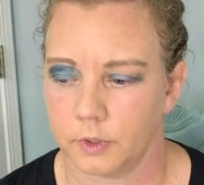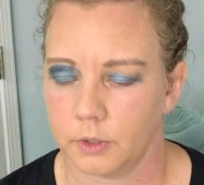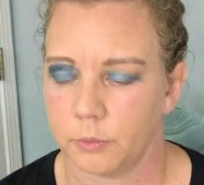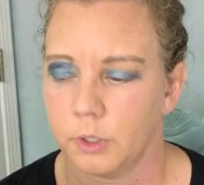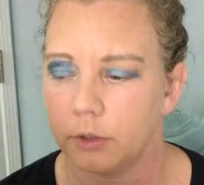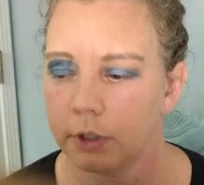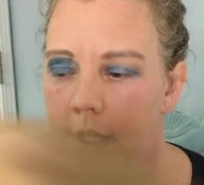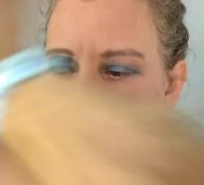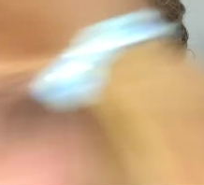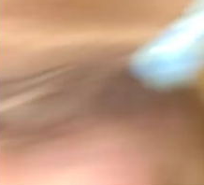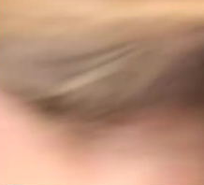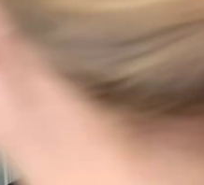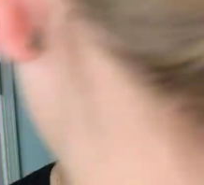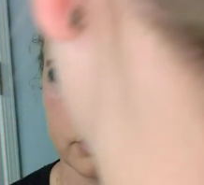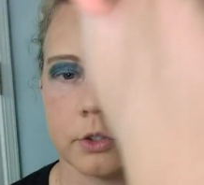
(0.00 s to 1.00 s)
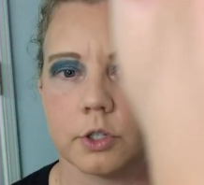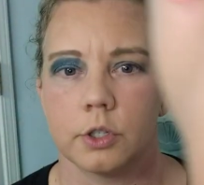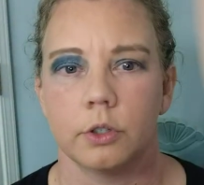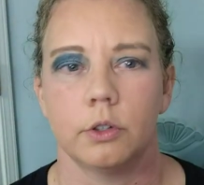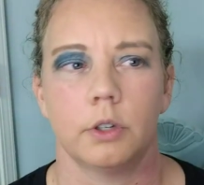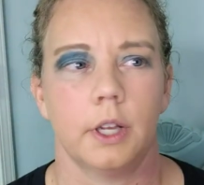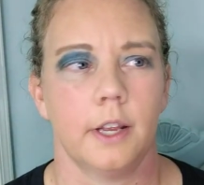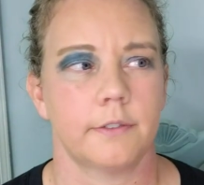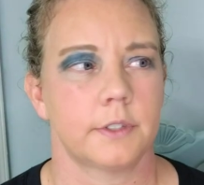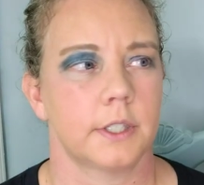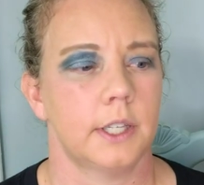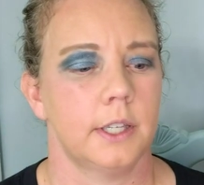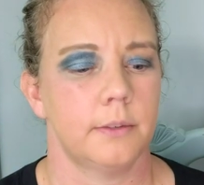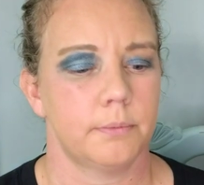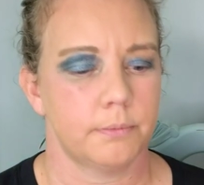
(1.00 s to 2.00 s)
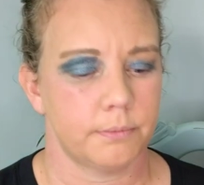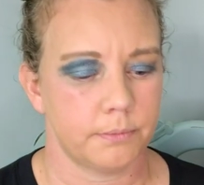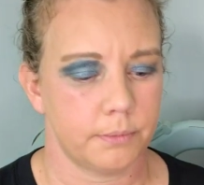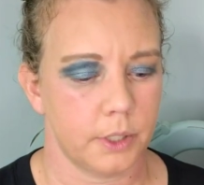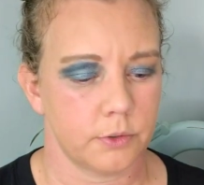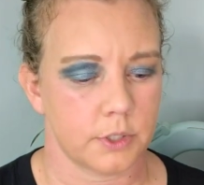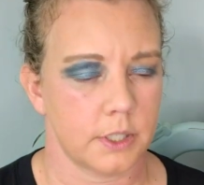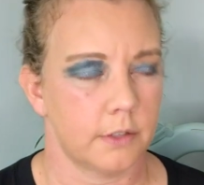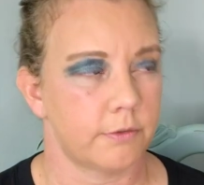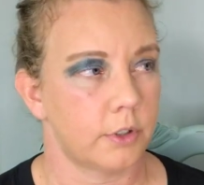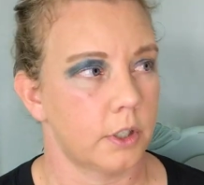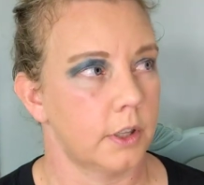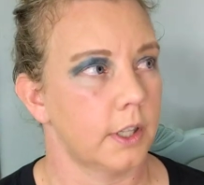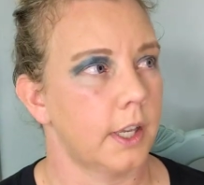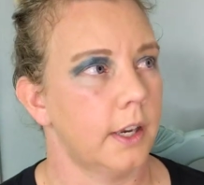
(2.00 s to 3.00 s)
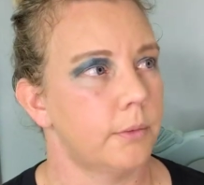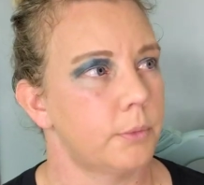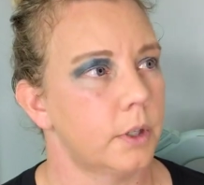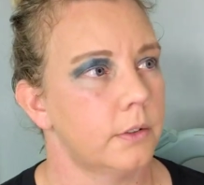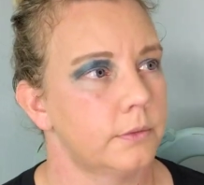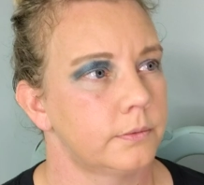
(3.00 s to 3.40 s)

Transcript: Well, I just turned so you don't have to keep bouncing in front of the camera.